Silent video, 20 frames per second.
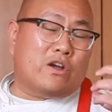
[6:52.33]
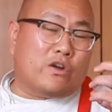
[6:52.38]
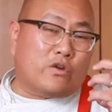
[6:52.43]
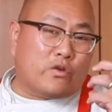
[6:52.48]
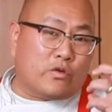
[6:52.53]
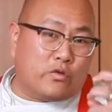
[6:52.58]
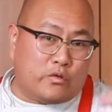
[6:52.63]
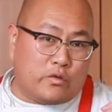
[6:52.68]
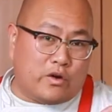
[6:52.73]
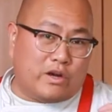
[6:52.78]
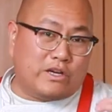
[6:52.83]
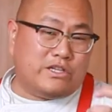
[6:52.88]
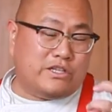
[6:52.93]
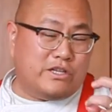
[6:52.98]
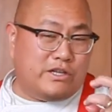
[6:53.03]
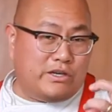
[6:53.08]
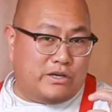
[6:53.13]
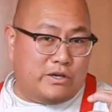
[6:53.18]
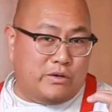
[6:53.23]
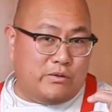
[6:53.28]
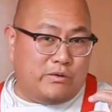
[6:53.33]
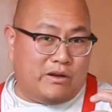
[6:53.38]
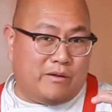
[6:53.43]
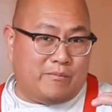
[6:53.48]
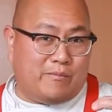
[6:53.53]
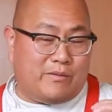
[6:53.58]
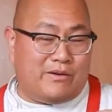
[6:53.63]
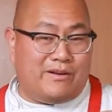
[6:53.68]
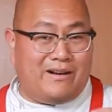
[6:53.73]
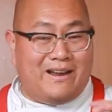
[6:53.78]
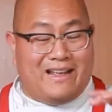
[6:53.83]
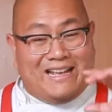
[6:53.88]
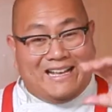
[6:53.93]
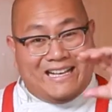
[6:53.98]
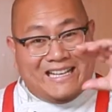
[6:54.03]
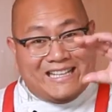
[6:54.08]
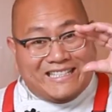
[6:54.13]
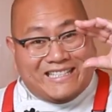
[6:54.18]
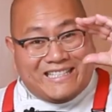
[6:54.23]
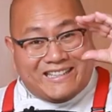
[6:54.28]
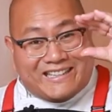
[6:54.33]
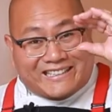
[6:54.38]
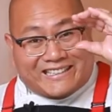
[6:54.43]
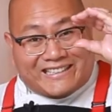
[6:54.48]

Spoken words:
crush the cucumber into the